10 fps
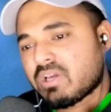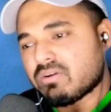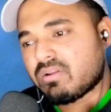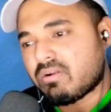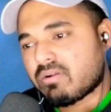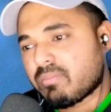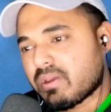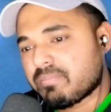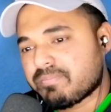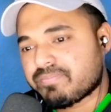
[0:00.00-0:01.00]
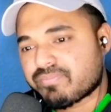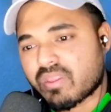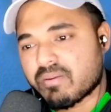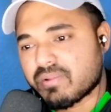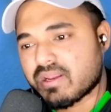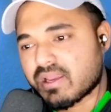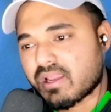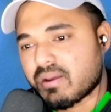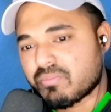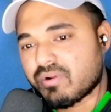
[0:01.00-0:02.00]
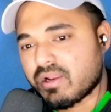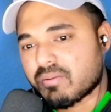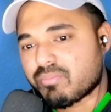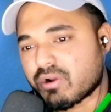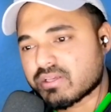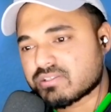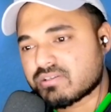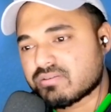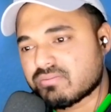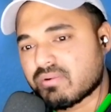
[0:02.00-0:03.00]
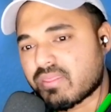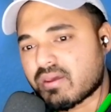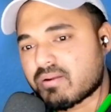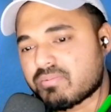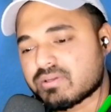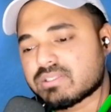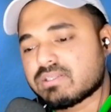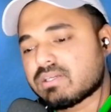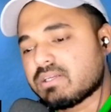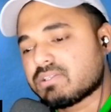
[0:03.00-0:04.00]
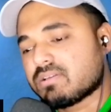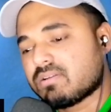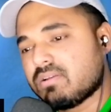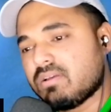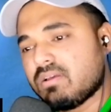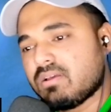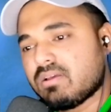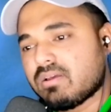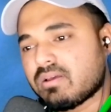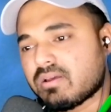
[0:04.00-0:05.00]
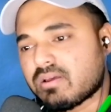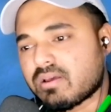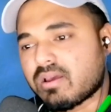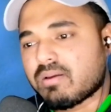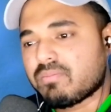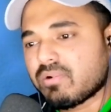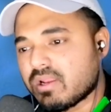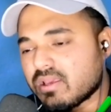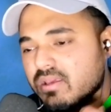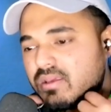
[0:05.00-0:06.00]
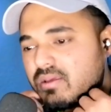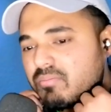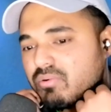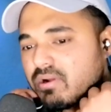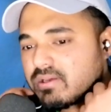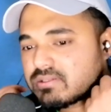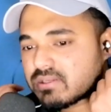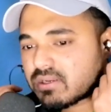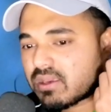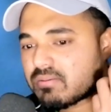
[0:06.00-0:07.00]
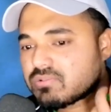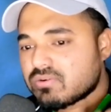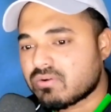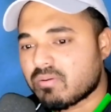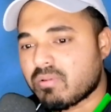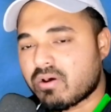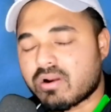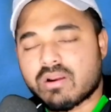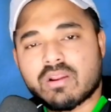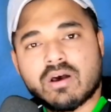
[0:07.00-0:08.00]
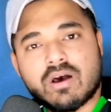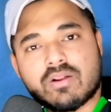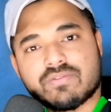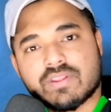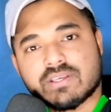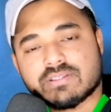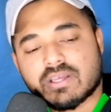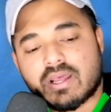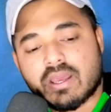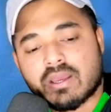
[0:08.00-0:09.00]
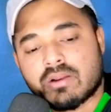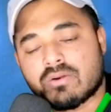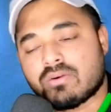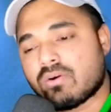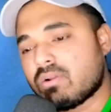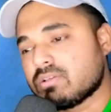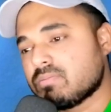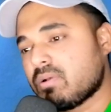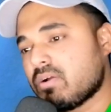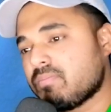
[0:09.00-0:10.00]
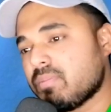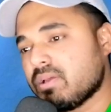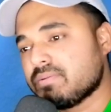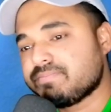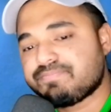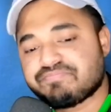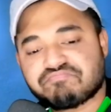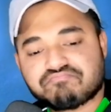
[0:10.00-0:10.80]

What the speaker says: No, Laura, ma'am, I'm really impressed with her presentation. I'm really impressed and came to know about a lot of things that I had no knowledge about, man.